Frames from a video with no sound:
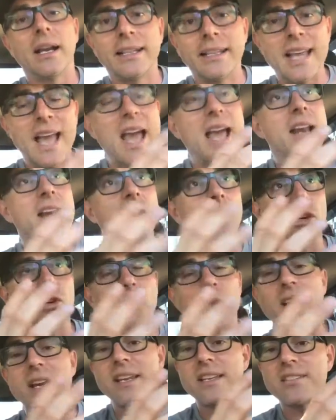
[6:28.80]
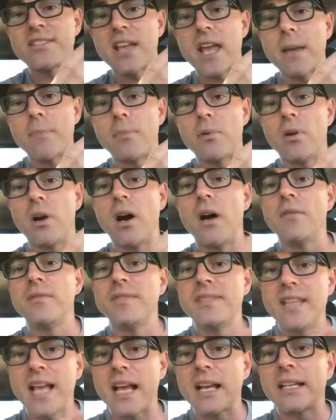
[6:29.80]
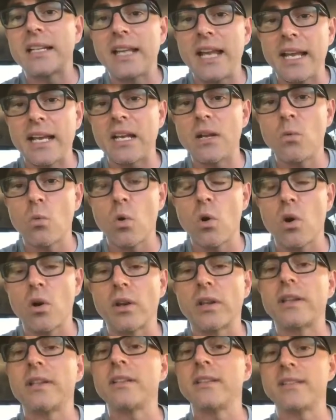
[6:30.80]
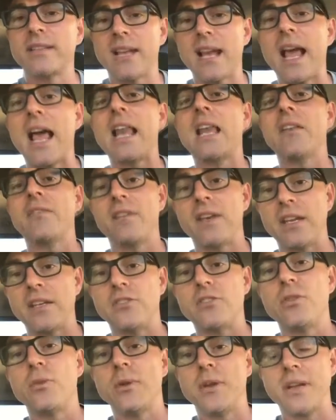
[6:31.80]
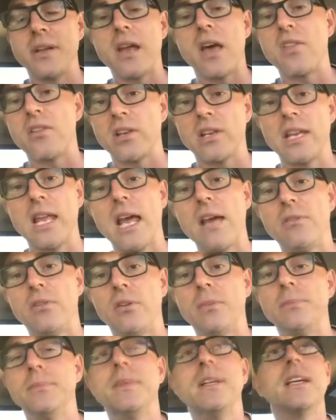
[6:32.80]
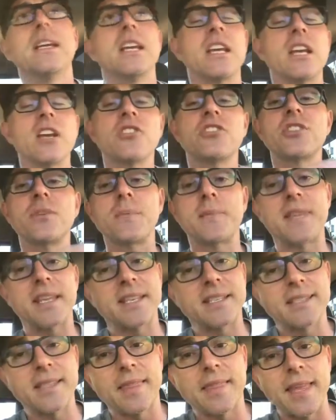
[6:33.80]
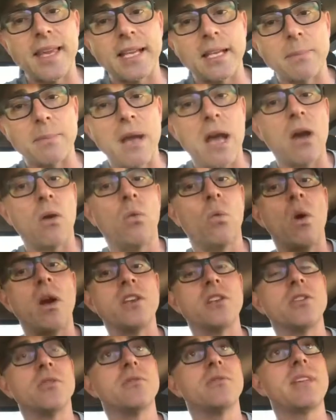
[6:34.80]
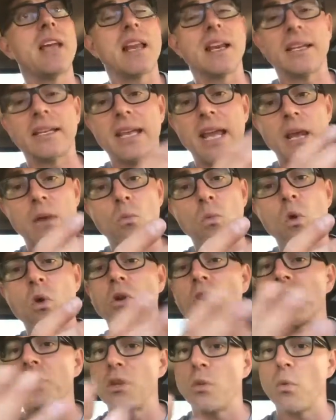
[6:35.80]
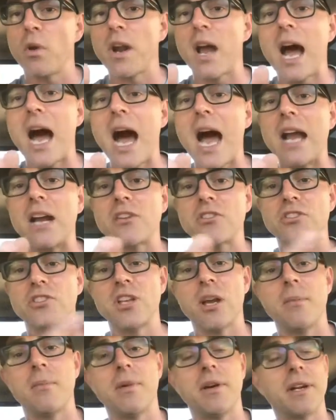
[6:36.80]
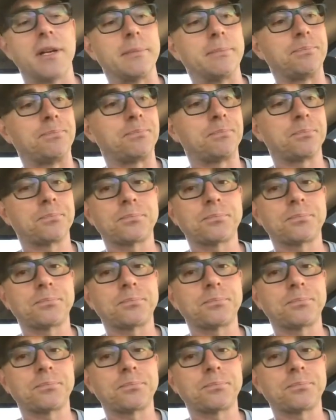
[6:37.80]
again, a great example of delegating work to elevate to another level. Here's some things to think about when you delegate work or you want to hire somebody.